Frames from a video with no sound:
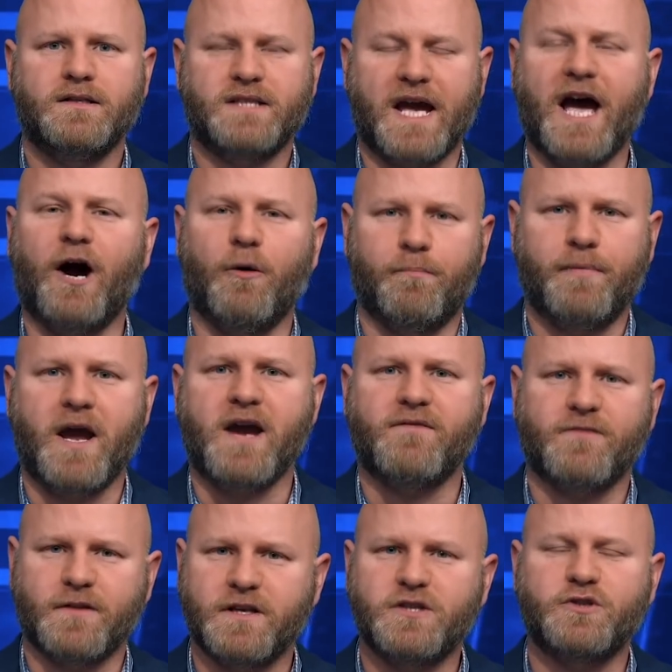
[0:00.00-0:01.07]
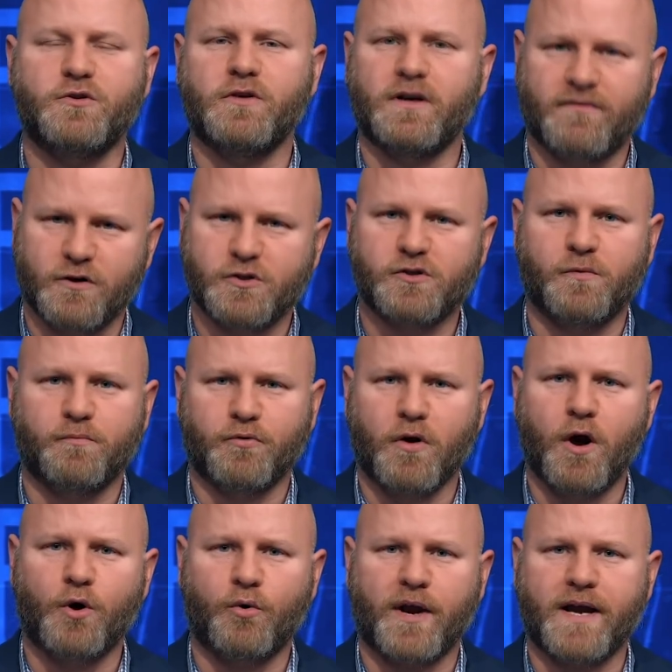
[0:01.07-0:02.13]
to help pay for these universal
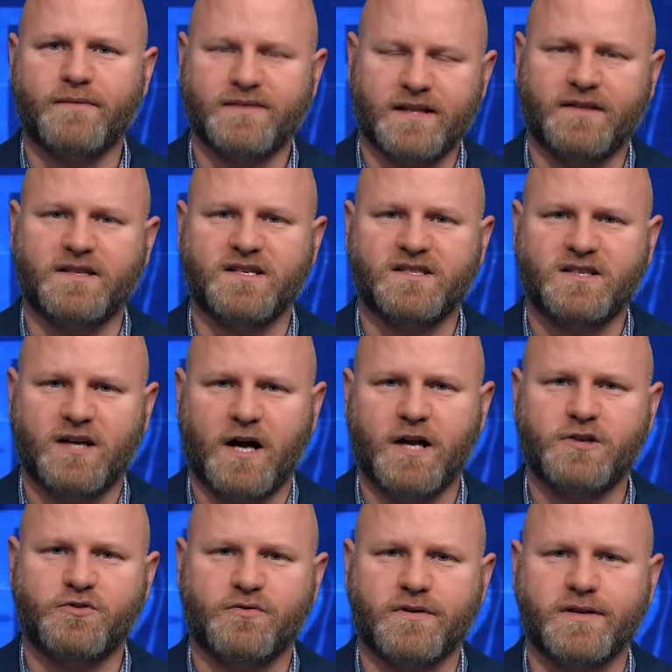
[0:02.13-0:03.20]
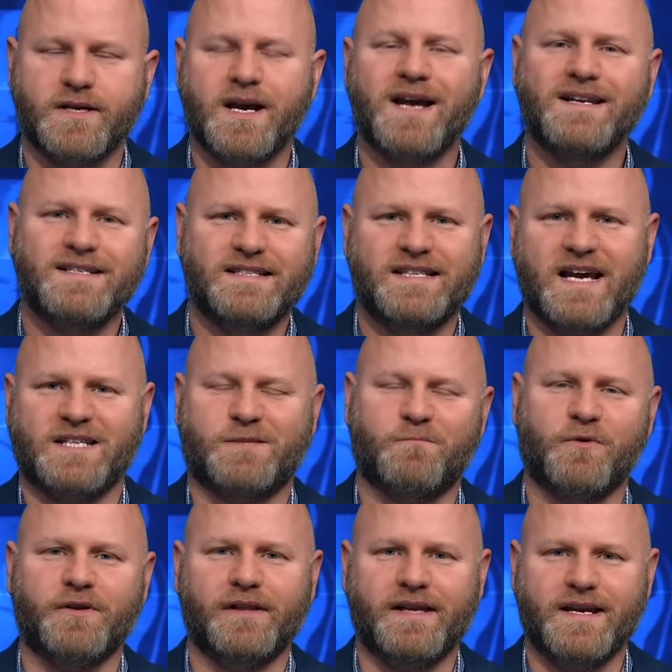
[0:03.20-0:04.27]
programs that this country
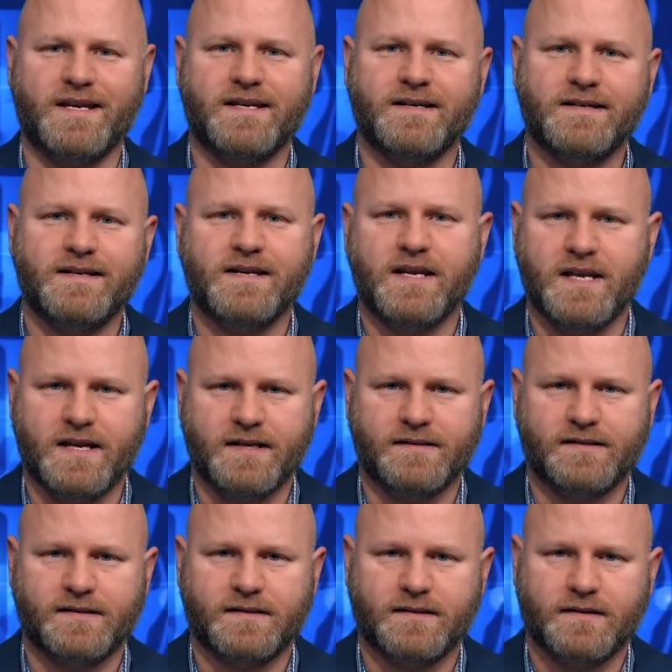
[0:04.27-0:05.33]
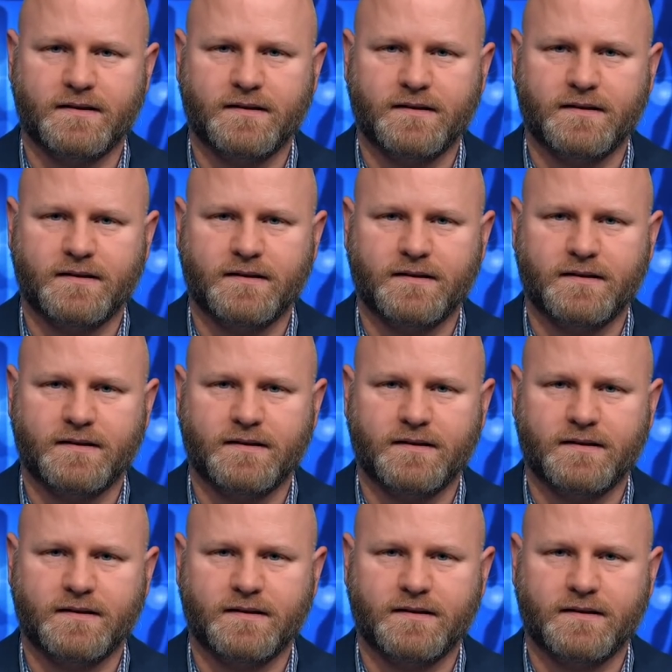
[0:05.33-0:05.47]
desperately needs.